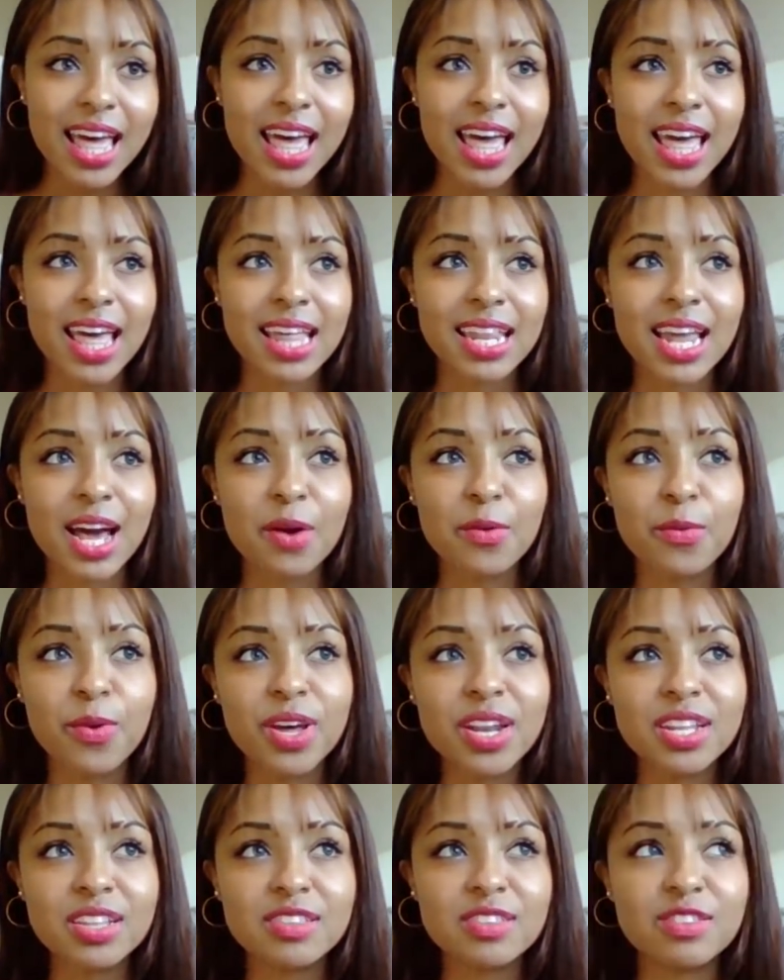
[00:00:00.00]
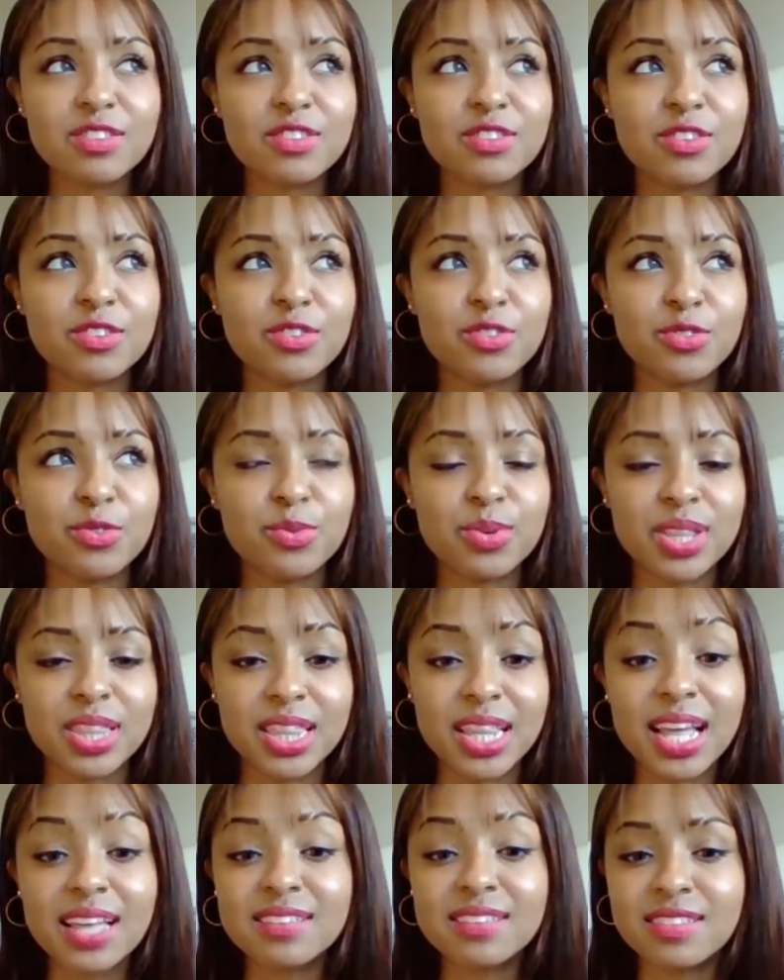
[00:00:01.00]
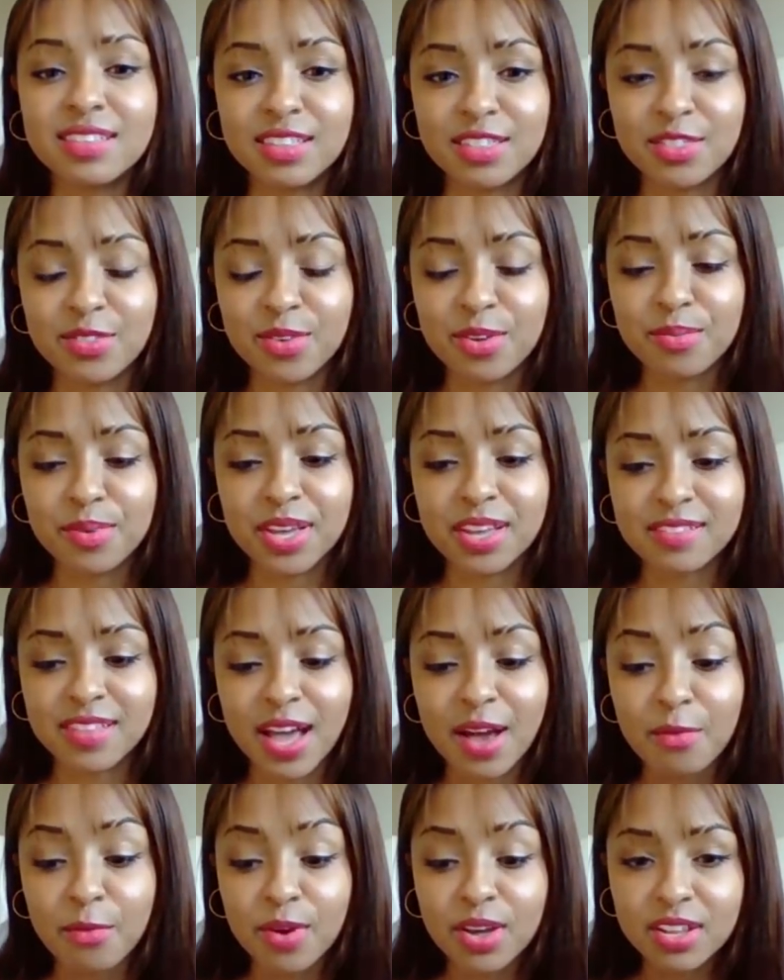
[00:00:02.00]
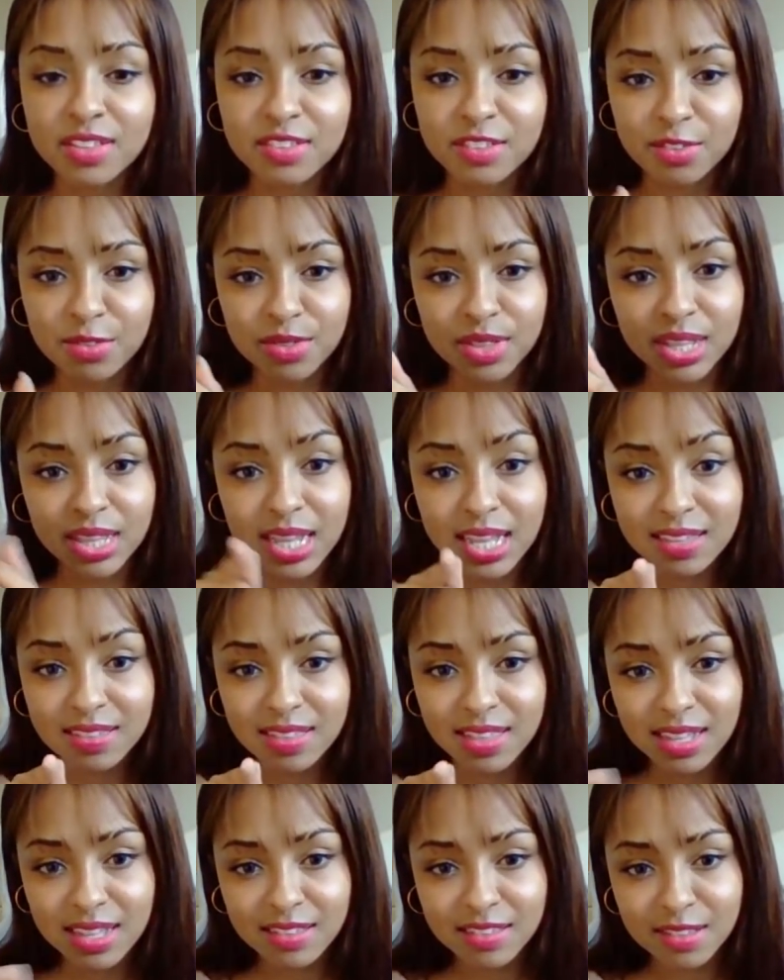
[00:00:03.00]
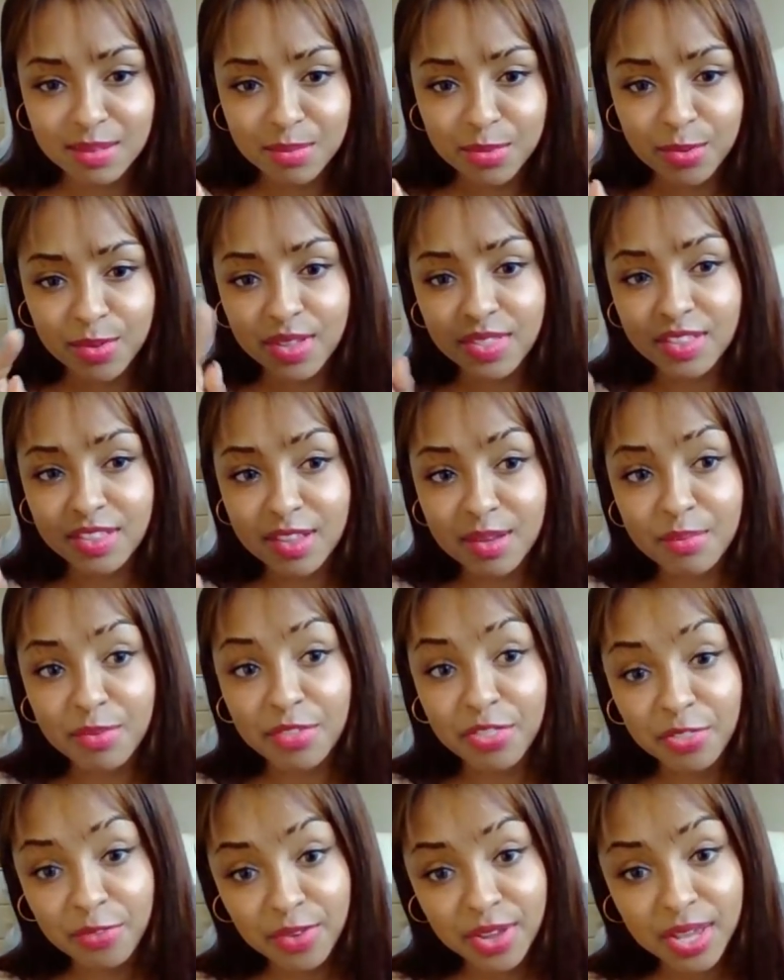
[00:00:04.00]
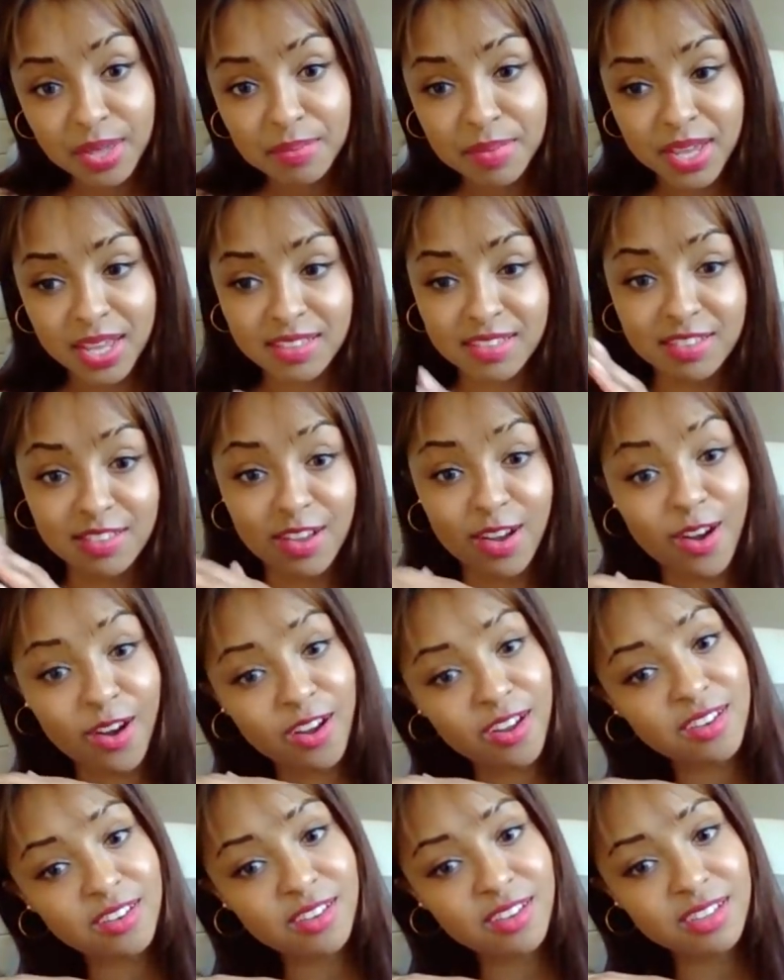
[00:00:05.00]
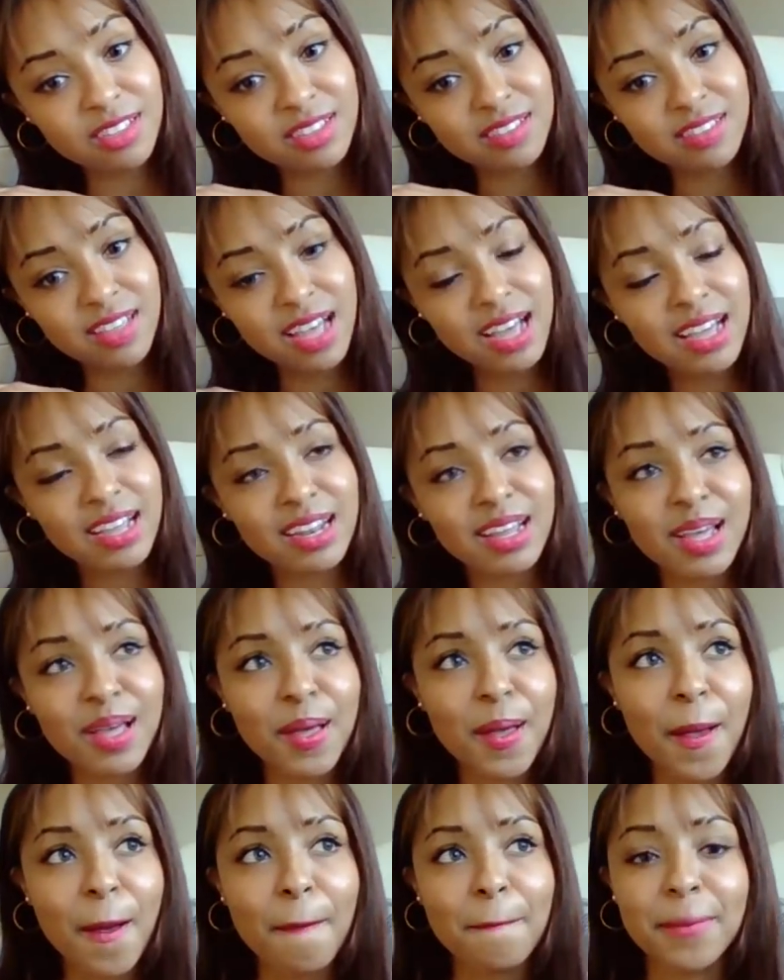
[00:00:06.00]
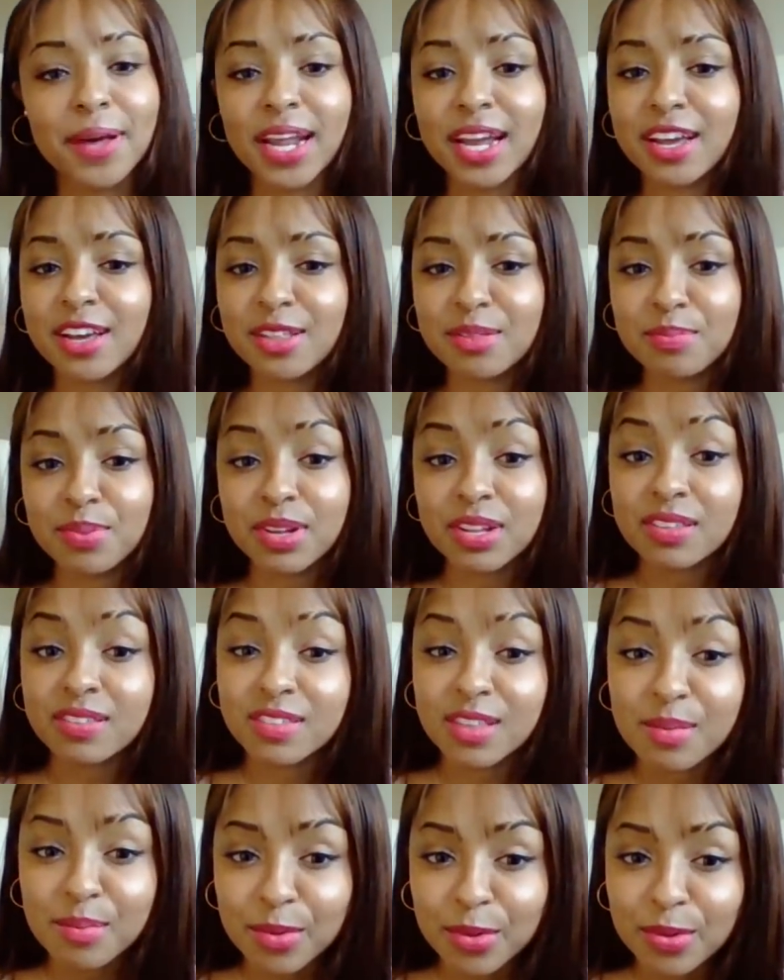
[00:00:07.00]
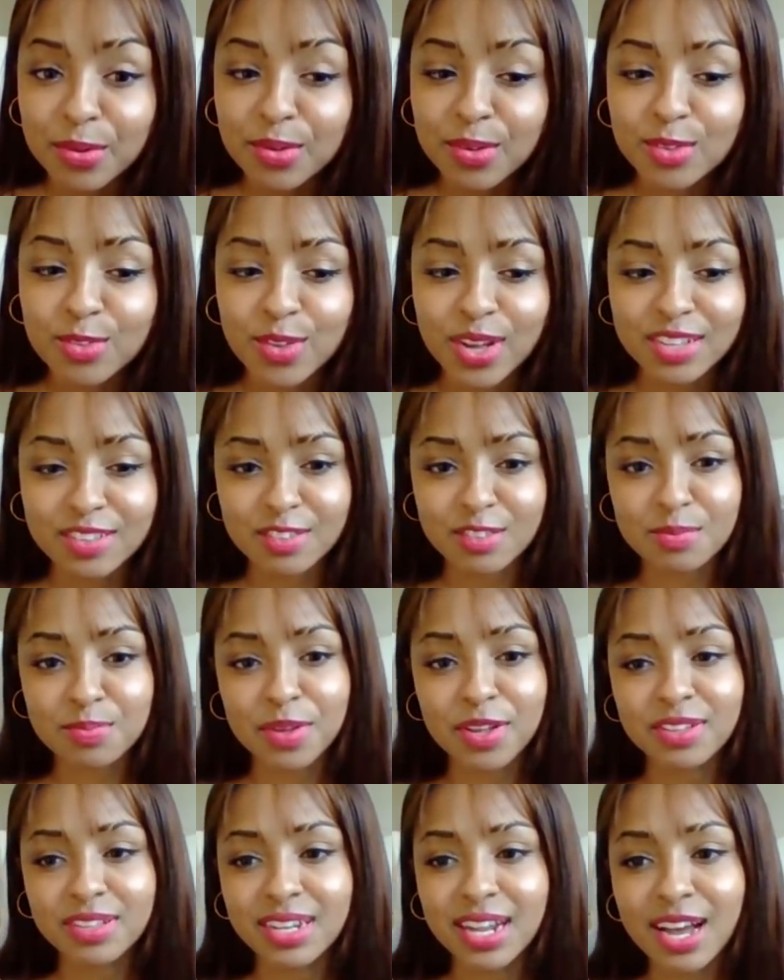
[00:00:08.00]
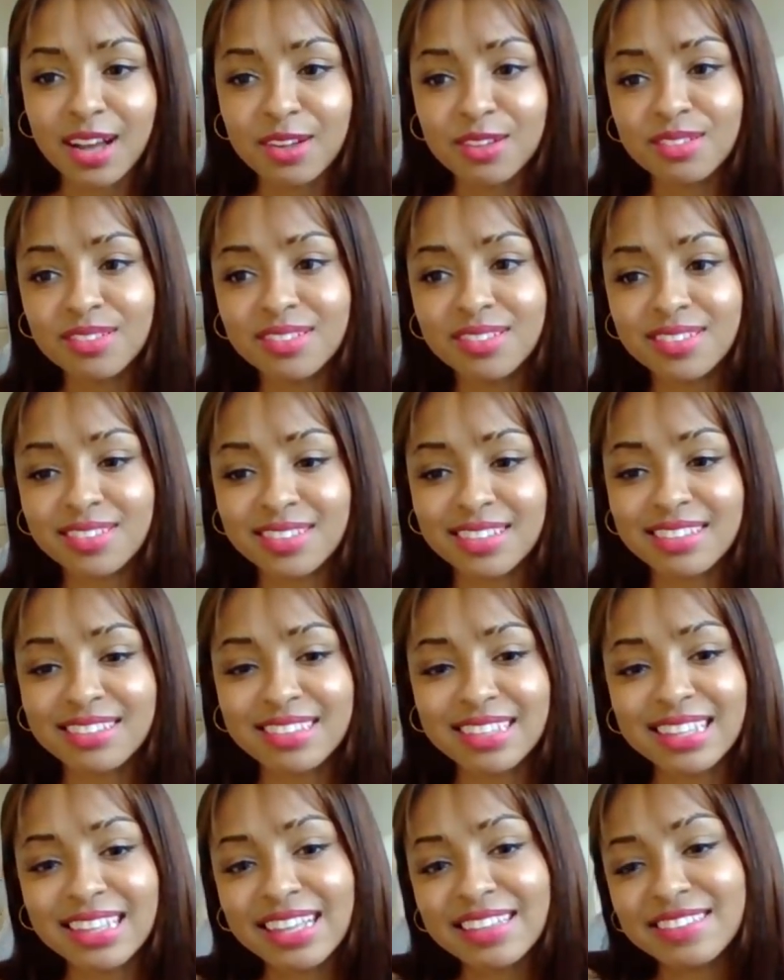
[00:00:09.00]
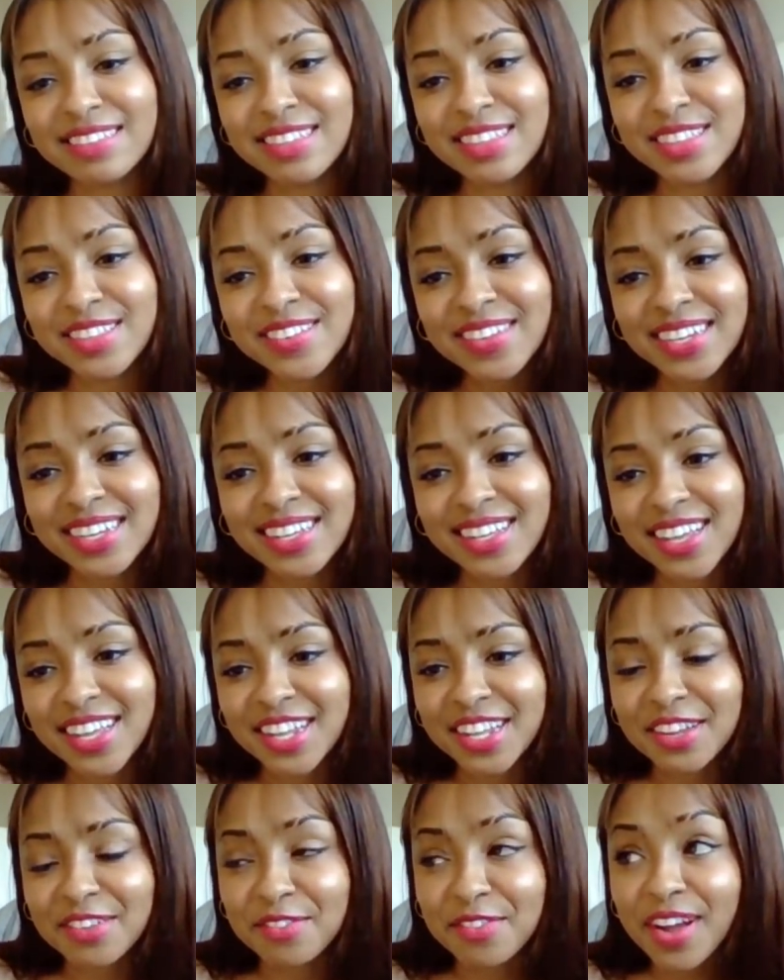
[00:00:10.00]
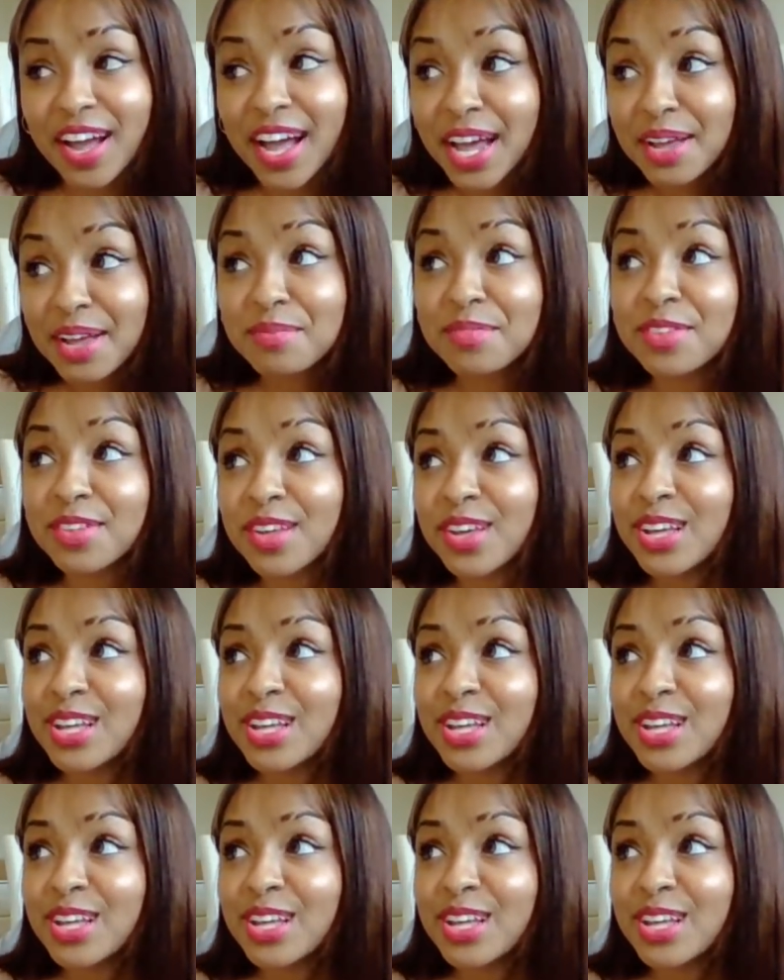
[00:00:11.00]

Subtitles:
And I wanted to do it less than 3 because I wanted to do the less than symbol and the number 3 because it's a heart on the side, but I couldn't put a symbol. So I just spelled it out, CC less than 3, and then it rhymed.